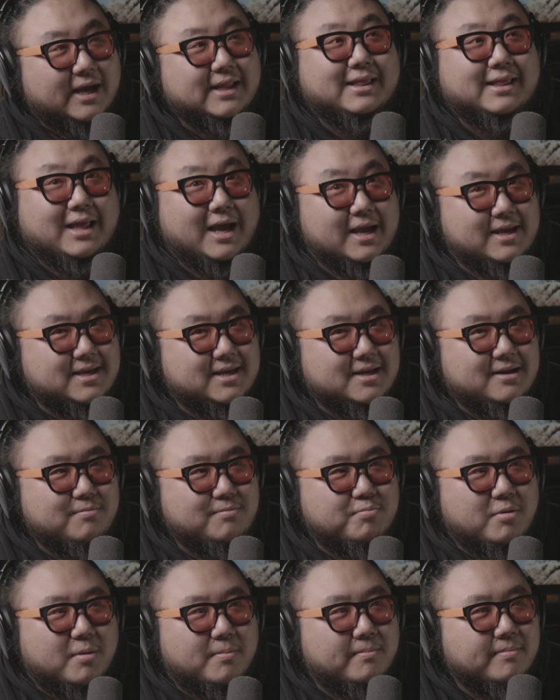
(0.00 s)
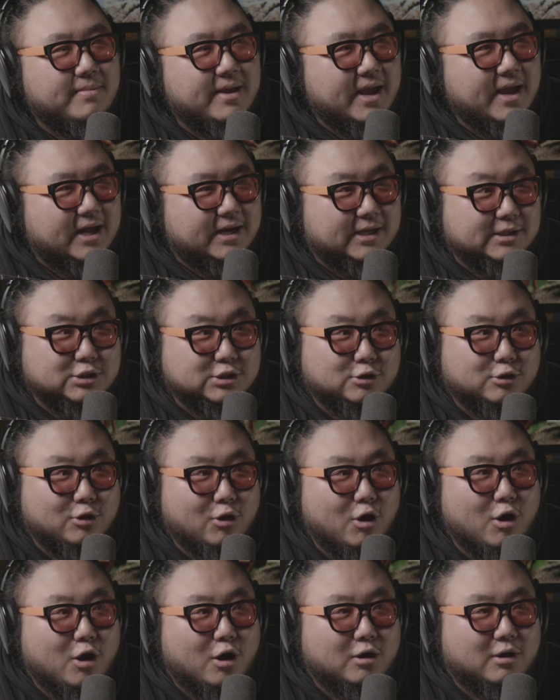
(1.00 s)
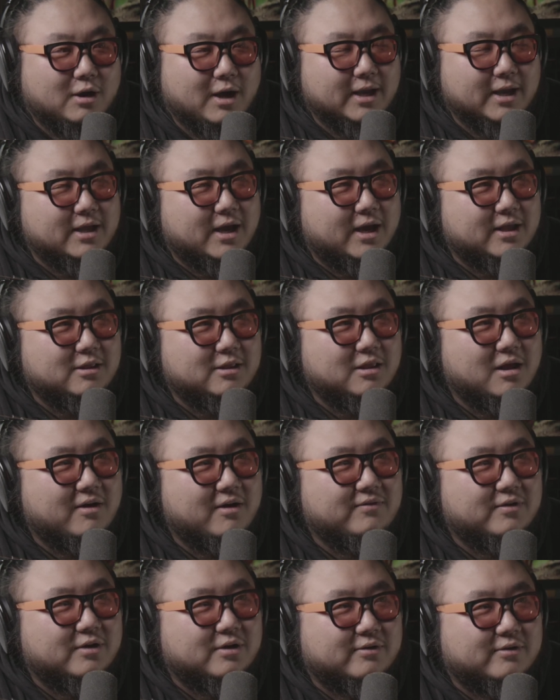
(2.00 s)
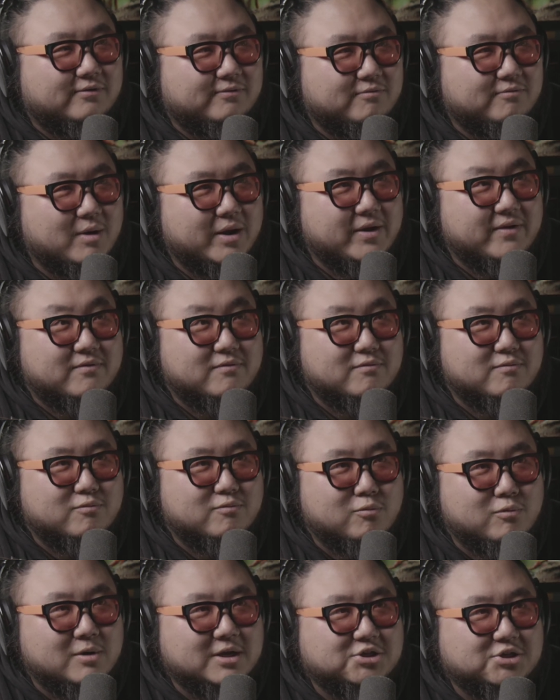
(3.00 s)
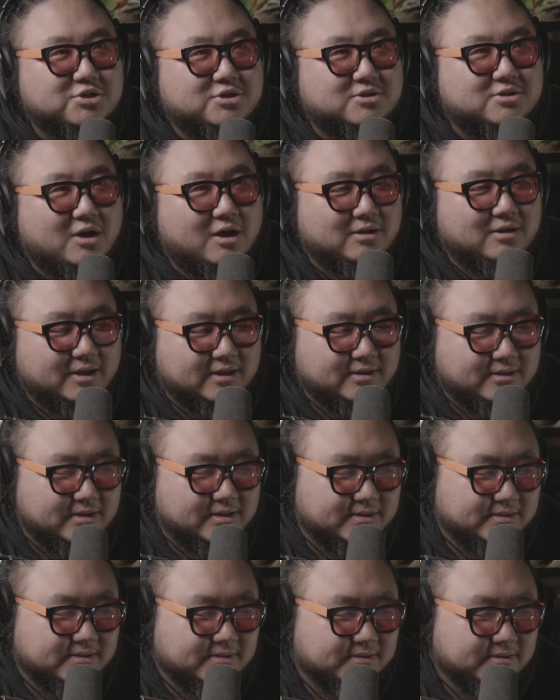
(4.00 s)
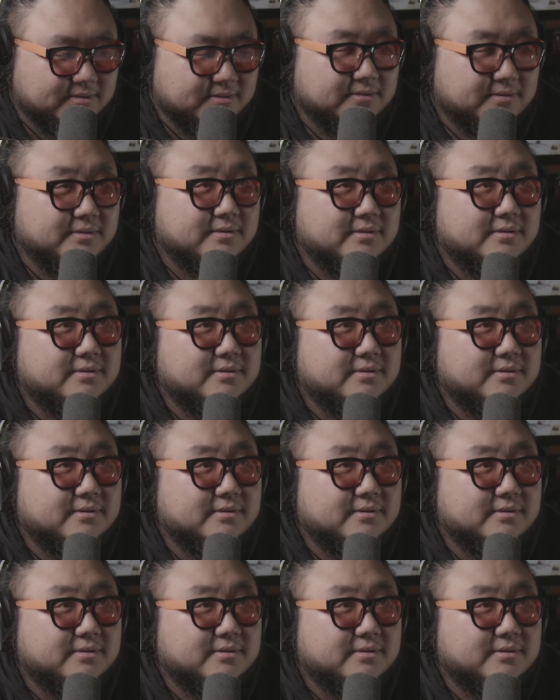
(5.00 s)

I like it, but man, it's long. I love a very rich song like this.